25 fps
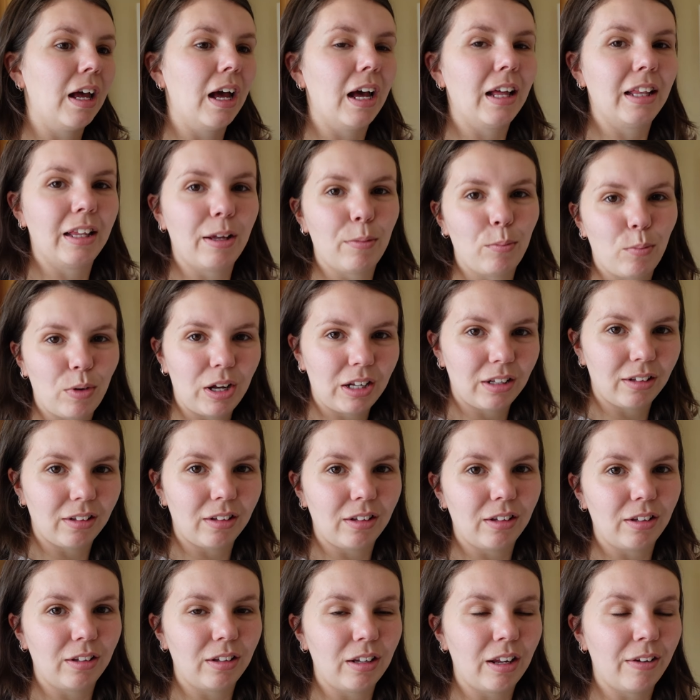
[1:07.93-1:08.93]
and then went
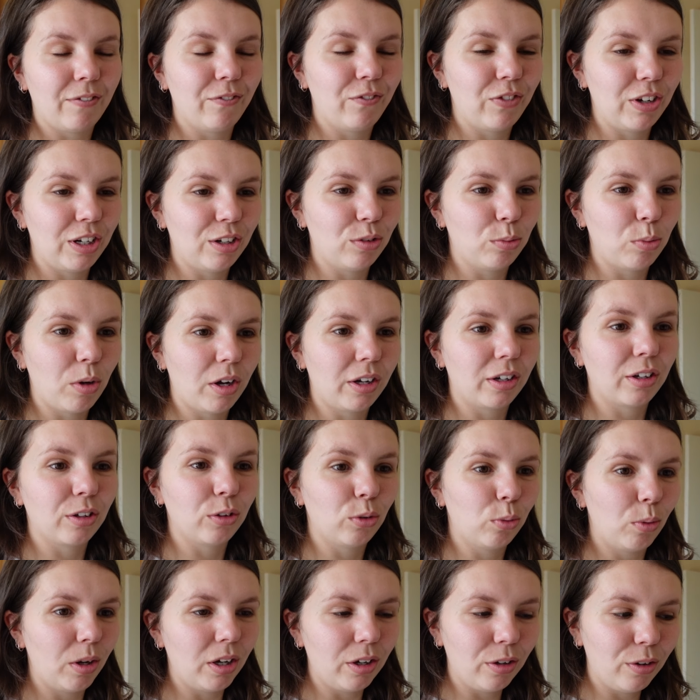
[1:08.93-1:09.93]
and finished work
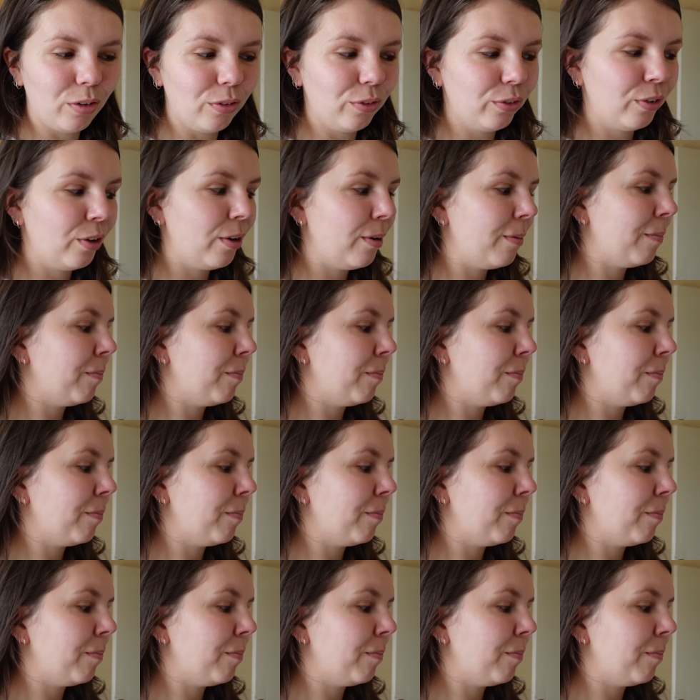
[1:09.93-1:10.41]
at twelve.